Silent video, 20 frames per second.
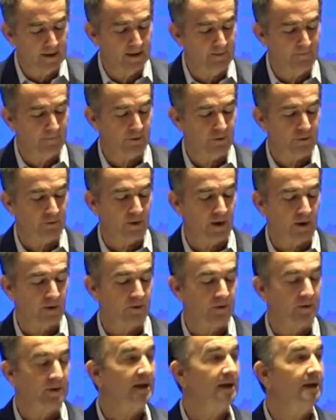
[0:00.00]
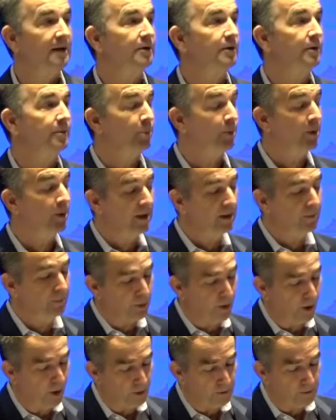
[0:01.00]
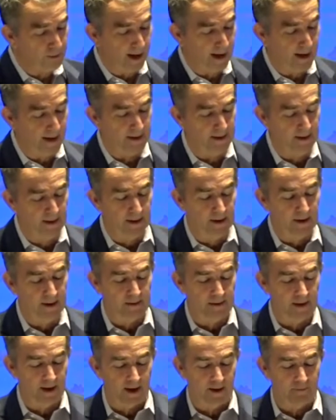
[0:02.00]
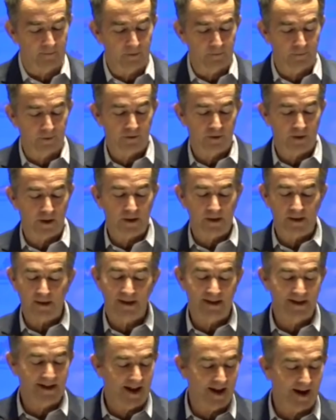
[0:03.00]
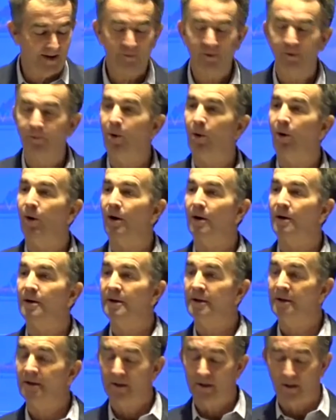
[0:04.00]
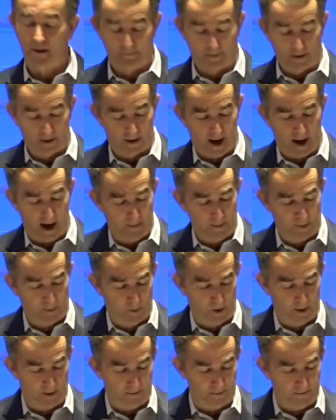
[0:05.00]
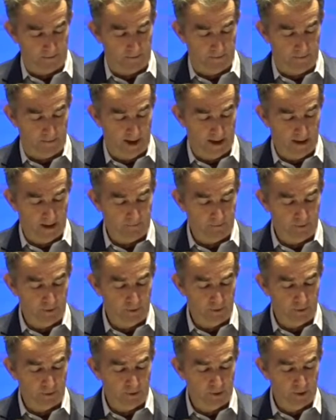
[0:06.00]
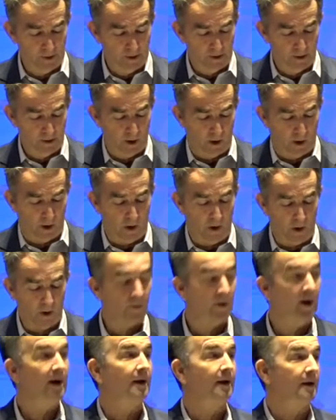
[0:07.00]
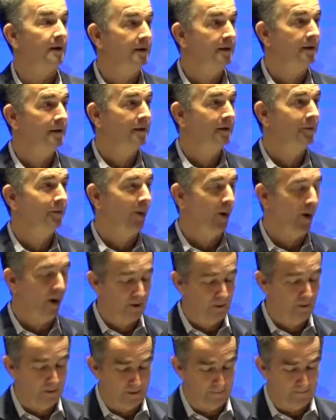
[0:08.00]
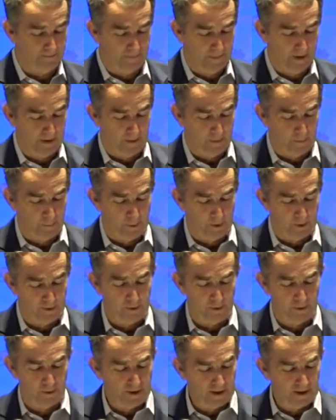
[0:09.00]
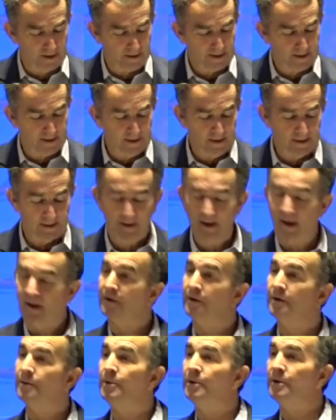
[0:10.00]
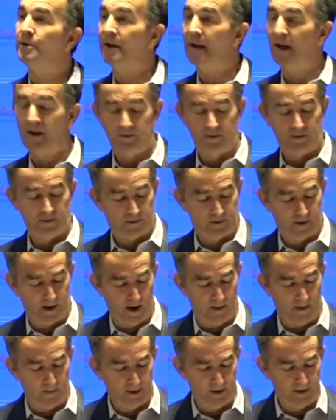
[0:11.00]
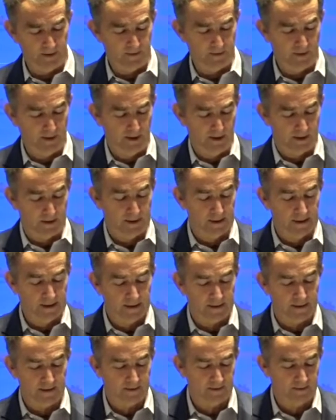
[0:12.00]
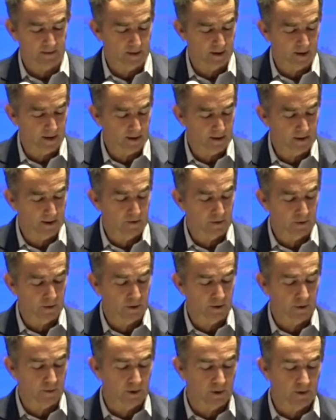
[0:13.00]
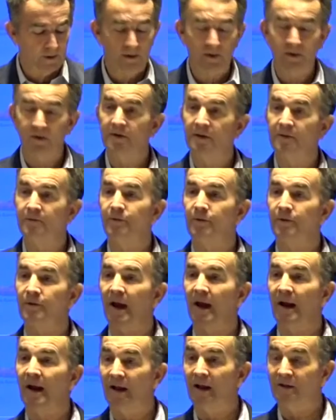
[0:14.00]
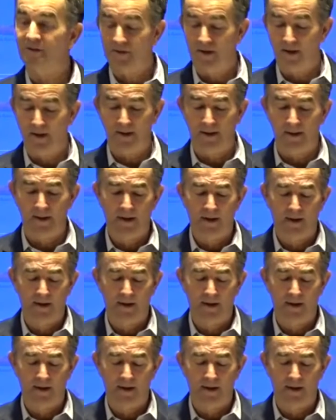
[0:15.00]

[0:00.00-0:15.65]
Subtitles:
the infrastructure needed to bring broadband to every Virginian in every part of our Commonwealth. Many of you are already partnering with utility and telecommunications companies to get this done in your communities, and for that I say